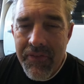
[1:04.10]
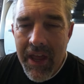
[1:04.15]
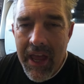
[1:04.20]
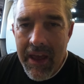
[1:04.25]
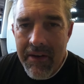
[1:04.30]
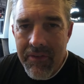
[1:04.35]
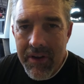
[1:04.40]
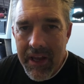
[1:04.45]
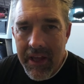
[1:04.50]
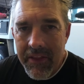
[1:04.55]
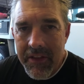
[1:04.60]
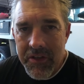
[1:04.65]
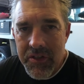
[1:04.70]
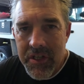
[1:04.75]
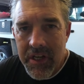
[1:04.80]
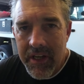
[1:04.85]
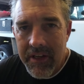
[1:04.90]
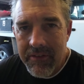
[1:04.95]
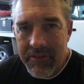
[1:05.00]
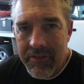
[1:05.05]
you ever get the
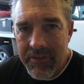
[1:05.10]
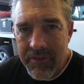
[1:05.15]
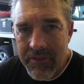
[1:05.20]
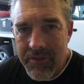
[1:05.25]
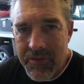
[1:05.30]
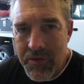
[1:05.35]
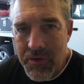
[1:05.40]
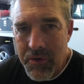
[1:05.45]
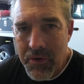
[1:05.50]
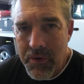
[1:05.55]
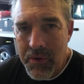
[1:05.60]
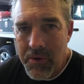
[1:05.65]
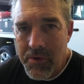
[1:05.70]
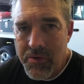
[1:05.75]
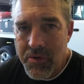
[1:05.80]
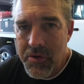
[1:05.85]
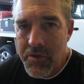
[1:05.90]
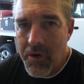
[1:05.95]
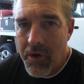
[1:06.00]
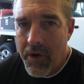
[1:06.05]
chance to
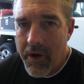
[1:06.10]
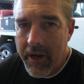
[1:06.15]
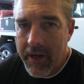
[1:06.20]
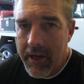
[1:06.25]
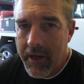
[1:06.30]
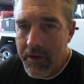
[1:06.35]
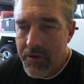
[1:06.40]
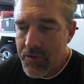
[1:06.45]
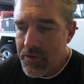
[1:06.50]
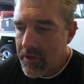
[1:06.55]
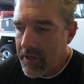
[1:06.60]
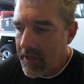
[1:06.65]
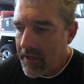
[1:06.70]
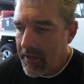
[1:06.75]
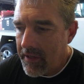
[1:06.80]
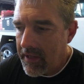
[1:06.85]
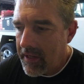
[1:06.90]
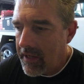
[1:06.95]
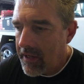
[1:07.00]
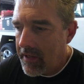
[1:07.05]
do the High
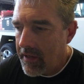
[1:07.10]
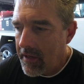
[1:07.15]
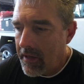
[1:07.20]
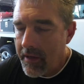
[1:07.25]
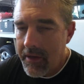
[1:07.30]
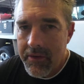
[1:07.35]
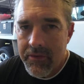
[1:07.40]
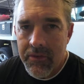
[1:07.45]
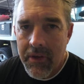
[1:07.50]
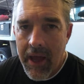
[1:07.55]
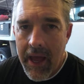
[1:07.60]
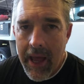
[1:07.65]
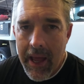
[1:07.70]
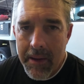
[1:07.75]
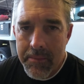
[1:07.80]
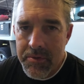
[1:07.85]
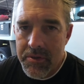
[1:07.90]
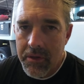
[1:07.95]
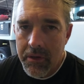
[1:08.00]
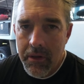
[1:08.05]
Country, it is
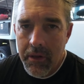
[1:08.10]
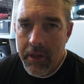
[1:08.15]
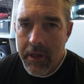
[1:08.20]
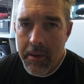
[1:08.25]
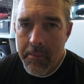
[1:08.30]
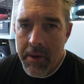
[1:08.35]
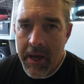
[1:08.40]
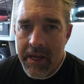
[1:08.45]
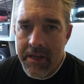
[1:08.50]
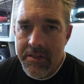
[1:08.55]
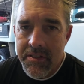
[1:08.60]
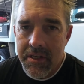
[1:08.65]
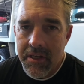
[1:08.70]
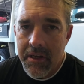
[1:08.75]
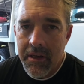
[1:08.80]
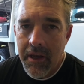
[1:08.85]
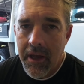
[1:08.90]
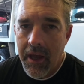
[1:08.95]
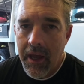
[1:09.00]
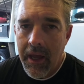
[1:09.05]
absolutely
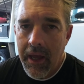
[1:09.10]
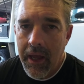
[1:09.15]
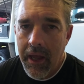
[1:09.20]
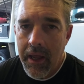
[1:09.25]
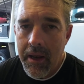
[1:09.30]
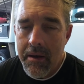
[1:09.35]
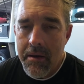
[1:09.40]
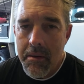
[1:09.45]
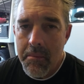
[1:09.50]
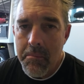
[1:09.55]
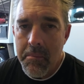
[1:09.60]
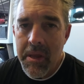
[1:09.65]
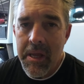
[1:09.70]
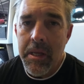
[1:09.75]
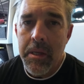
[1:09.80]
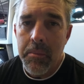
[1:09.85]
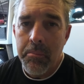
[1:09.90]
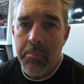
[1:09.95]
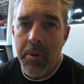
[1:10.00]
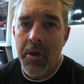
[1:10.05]
amazing, and
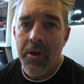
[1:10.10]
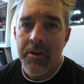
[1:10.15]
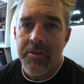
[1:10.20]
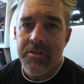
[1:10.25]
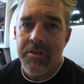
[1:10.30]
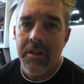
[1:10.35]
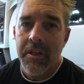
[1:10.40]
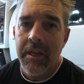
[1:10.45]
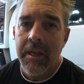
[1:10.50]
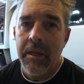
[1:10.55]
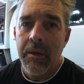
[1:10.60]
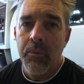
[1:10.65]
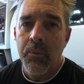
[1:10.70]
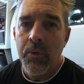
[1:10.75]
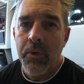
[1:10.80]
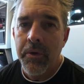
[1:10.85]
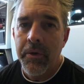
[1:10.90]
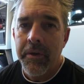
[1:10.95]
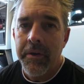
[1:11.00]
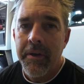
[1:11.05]
me personally
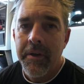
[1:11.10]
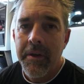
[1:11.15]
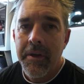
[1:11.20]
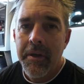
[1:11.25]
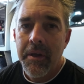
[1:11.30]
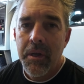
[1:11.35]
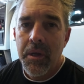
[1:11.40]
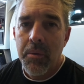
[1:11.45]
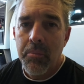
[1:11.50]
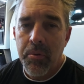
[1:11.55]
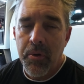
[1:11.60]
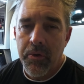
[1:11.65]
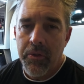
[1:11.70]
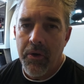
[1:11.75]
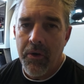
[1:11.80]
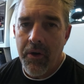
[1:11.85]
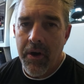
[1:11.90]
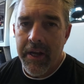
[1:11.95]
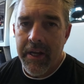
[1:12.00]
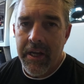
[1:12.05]
would put the
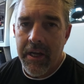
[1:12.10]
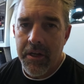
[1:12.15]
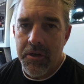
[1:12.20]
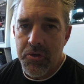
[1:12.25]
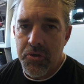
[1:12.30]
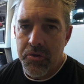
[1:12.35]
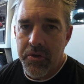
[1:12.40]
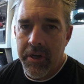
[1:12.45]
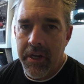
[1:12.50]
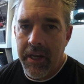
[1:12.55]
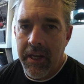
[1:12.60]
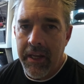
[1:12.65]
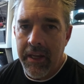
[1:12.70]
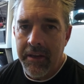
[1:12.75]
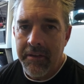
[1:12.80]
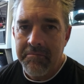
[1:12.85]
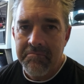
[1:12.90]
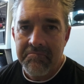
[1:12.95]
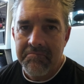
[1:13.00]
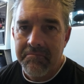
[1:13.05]
High
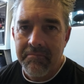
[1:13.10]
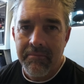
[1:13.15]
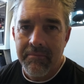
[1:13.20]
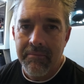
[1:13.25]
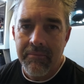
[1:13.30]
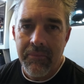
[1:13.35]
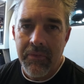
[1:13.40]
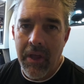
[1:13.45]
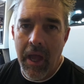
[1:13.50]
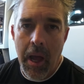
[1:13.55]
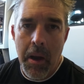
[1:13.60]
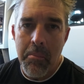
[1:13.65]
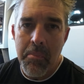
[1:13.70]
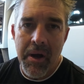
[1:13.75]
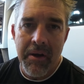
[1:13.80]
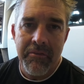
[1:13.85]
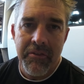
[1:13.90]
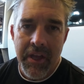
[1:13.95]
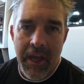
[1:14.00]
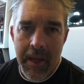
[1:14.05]
Country
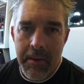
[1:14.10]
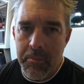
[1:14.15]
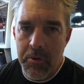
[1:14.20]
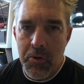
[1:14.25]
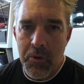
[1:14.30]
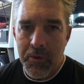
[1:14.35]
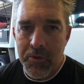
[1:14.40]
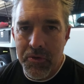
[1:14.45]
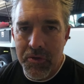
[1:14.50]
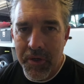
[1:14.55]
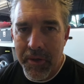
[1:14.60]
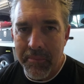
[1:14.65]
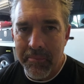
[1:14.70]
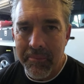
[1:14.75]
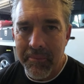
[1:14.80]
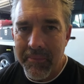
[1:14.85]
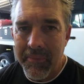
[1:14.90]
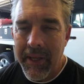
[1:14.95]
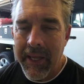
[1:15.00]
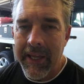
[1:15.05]
above Cape York trip.
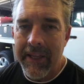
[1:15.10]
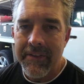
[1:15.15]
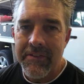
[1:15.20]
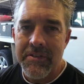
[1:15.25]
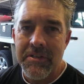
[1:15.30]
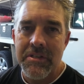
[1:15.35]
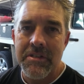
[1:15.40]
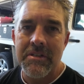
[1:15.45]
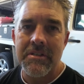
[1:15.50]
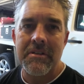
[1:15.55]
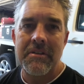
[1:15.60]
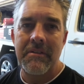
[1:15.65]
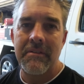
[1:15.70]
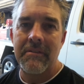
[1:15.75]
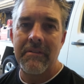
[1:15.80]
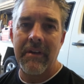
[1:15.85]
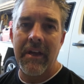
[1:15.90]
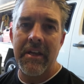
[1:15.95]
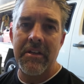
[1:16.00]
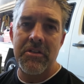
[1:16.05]
It's
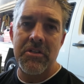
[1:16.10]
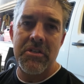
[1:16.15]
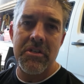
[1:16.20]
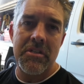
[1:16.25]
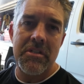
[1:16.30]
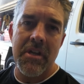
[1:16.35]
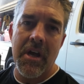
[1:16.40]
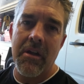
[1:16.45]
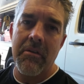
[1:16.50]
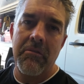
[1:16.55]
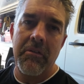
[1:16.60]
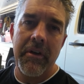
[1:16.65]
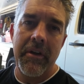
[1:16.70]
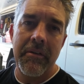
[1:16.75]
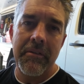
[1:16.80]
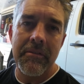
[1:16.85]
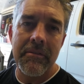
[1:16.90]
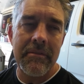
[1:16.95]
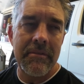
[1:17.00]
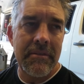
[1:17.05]
just
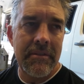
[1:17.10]
unreal.